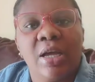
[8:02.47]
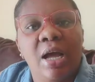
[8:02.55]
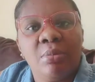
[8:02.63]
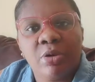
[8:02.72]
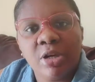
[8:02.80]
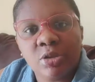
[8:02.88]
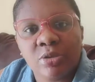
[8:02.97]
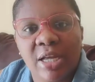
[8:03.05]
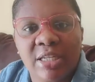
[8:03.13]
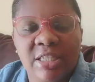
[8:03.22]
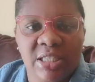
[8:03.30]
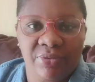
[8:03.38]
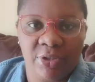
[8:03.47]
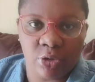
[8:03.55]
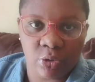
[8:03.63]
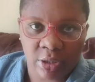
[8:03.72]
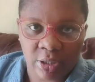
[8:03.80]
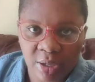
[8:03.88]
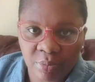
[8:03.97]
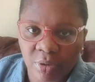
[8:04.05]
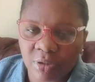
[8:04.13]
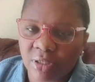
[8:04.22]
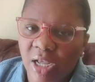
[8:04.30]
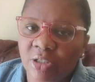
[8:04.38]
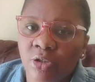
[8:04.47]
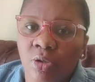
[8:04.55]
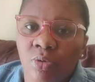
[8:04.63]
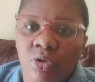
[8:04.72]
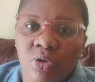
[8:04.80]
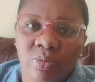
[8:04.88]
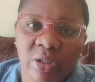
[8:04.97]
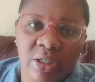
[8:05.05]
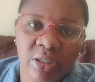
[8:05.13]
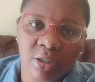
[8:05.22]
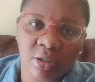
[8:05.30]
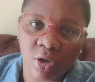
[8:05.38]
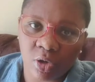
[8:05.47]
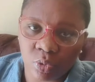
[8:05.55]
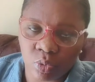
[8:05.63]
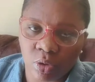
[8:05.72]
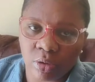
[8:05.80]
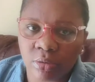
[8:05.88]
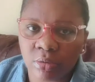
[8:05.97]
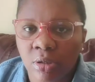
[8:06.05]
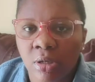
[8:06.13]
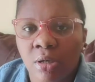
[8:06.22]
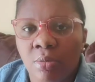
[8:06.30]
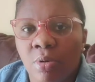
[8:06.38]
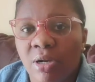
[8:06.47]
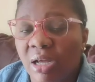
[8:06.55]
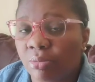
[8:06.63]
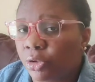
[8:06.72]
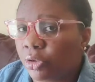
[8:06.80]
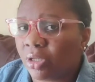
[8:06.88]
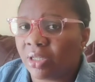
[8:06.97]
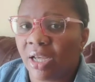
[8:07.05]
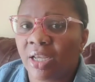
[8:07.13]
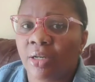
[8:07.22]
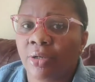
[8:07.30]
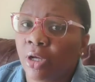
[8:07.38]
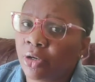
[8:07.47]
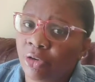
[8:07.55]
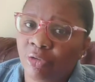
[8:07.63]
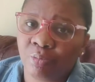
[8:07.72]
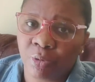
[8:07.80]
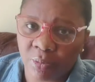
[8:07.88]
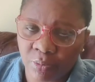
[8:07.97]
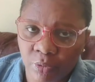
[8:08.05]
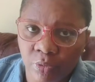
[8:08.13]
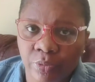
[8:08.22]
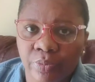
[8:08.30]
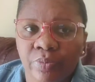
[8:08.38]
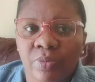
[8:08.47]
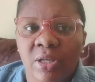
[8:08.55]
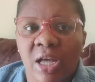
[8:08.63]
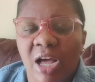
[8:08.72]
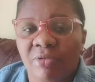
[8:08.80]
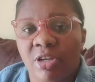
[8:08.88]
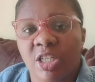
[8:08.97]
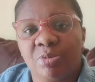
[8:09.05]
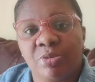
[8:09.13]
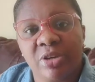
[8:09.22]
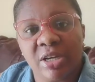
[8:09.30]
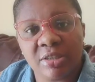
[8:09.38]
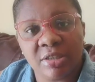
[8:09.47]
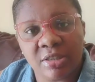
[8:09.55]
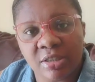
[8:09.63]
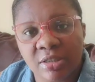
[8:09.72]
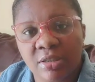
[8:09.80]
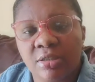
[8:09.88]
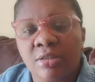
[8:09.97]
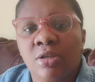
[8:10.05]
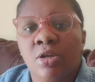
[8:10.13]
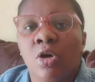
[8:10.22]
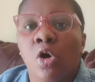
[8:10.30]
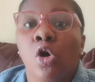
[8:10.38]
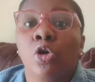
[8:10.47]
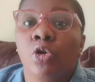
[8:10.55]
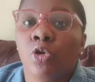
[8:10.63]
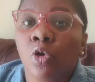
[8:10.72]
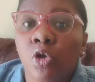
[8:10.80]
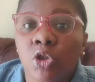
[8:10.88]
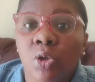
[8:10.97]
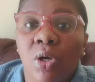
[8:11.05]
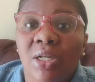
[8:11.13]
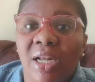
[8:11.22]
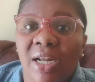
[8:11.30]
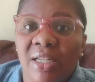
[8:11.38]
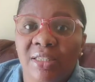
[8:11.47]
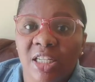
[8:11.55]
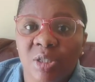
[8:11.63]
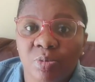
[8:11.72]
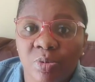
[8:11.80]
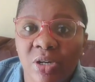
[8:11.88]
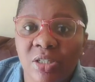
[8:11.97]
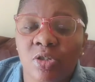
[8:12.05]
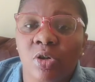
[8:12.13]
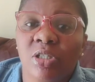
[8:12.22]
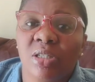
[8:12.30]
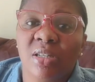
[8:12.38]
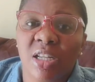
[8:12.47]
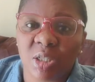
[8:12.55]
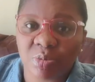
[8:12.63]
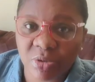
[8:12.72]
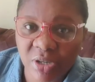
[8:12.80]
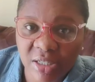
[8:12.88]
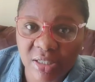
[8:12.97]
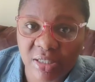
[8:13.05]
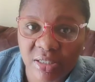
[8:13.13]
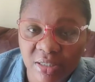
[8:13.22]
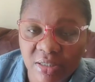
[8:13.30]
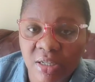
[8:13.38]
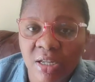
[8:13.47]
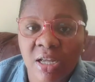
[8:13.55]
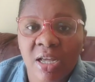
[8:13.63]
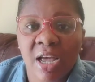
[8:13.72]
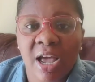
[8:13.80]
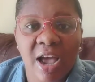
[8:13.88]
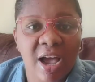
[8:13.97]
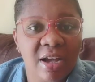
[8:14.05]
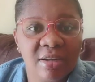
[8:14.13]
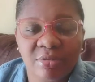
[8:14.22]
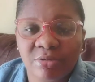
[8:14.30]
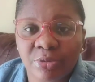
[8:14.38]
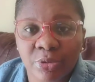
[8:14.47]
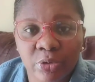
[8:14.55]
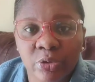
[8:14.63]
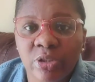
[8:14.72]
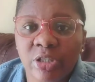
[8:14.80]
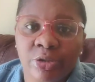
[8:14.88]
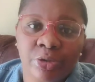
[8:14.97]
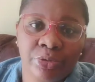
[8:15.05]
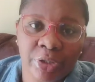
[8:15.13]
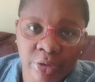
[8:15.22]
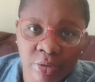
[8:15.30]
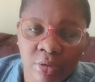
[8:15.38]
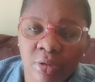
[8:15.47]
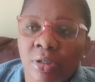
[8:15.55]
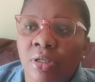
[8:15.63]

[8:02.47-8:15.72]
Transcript: I'm going to end this video here, but I do not want to make it a long one. But I'm sure that a lot of people have experienced this, or you know someone that has experienced or is still experiencing it. Voodoo is real,